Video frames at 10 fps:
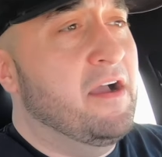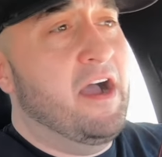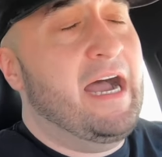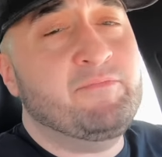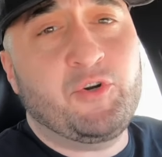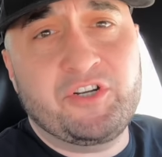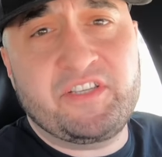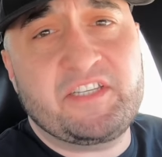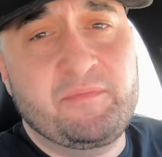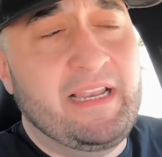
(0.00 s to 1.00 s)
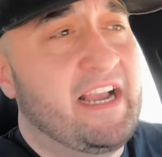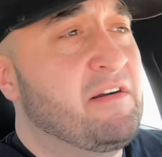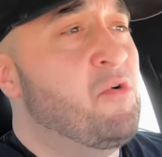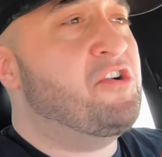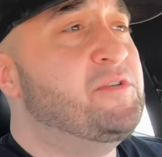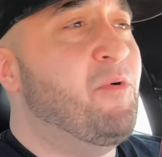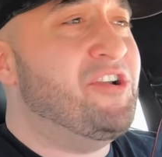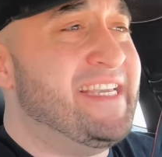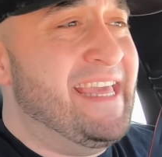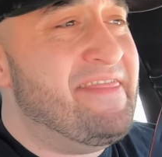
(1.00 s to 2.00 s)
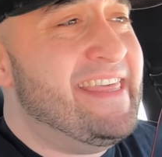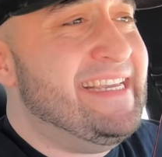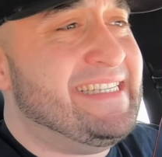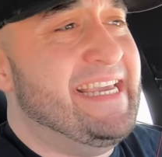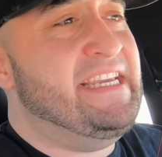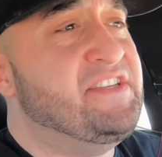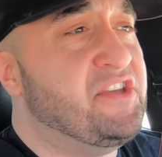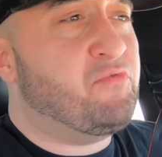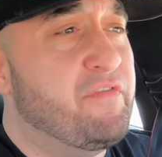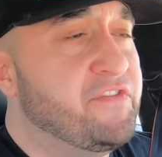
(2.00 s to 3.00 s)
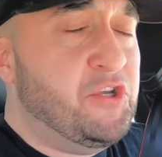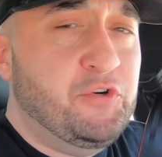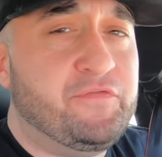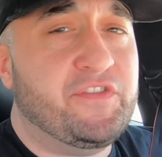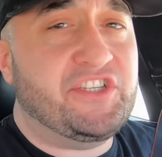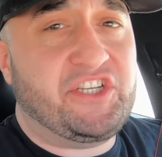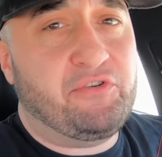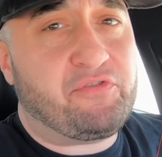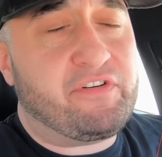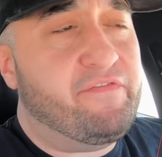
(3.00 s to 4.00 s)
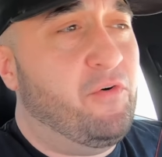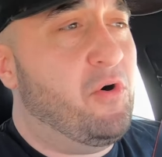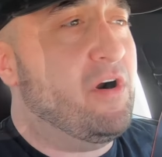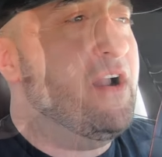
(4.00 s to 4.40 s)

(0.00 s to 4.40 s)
I'm George, this is Malaka Motorsports, and this is the review for the 034